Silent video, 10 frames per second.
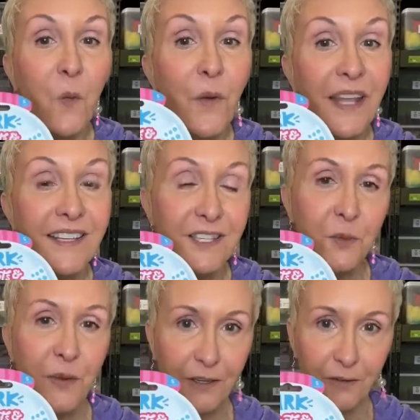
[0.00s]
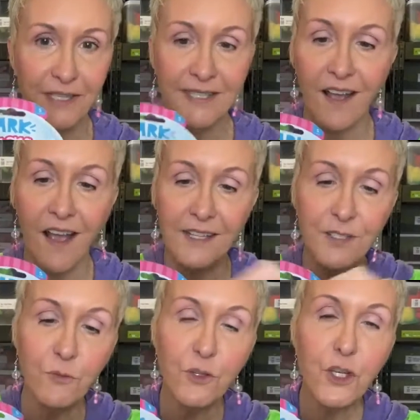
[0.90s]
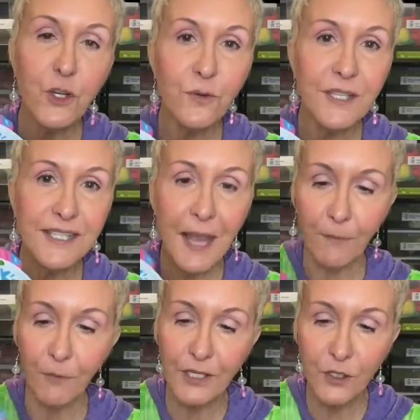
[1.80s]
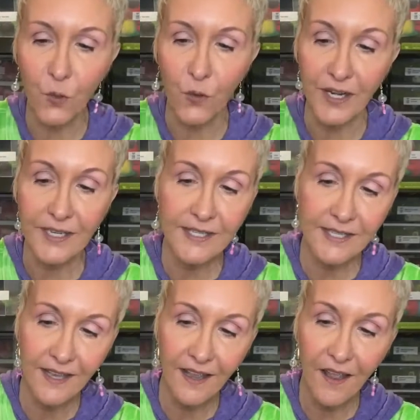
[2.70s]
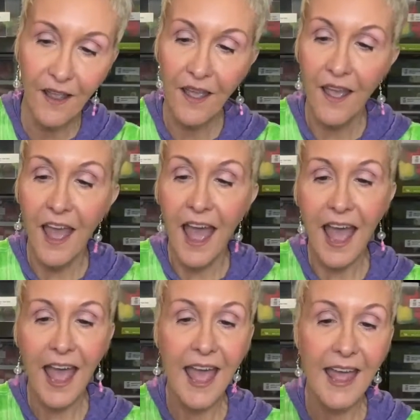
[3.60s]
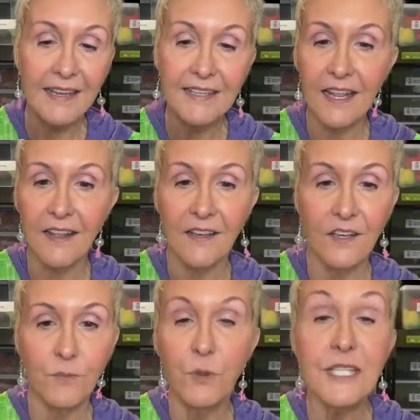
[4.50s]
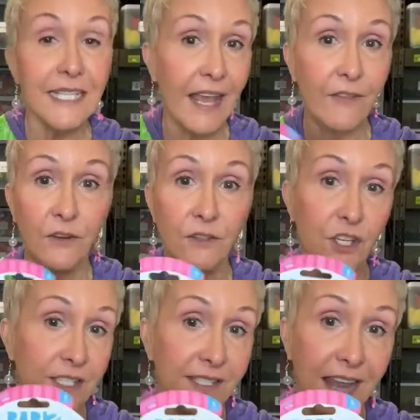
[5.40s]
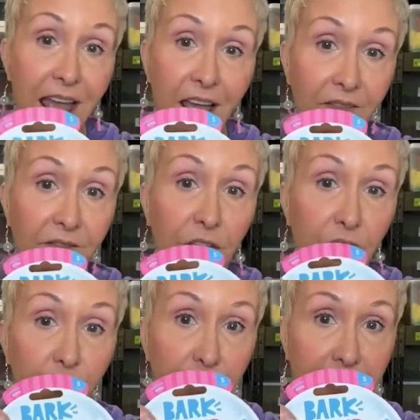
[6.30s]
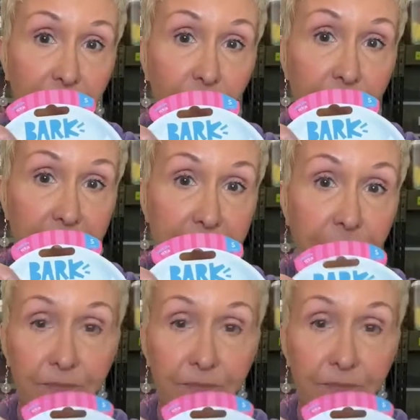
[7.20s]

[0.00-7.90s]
with a squeaker inside. So 2 separate toys and put together just to have the cutest little theme.